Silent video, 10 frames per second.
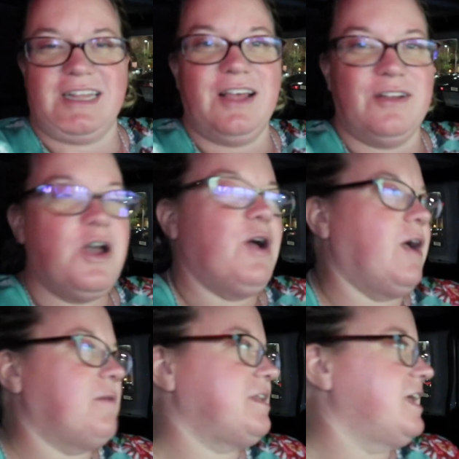style.
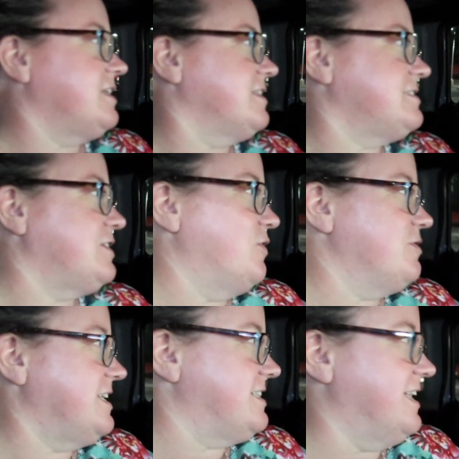I'm going to end this. You
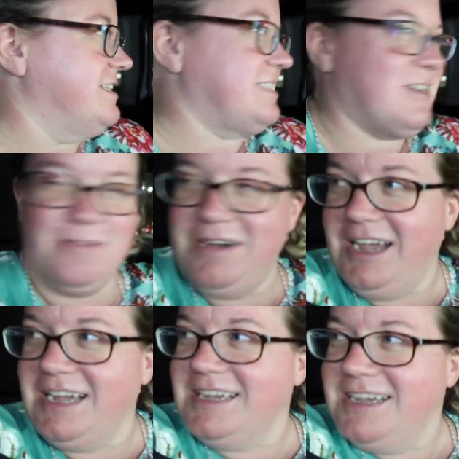don't need this in
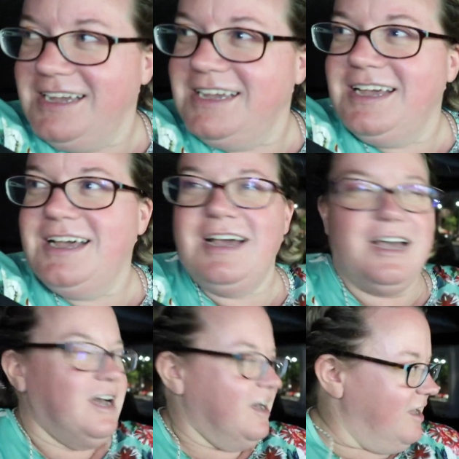Hawaii.
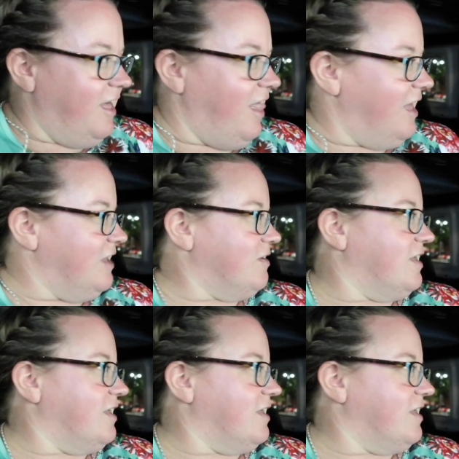Now I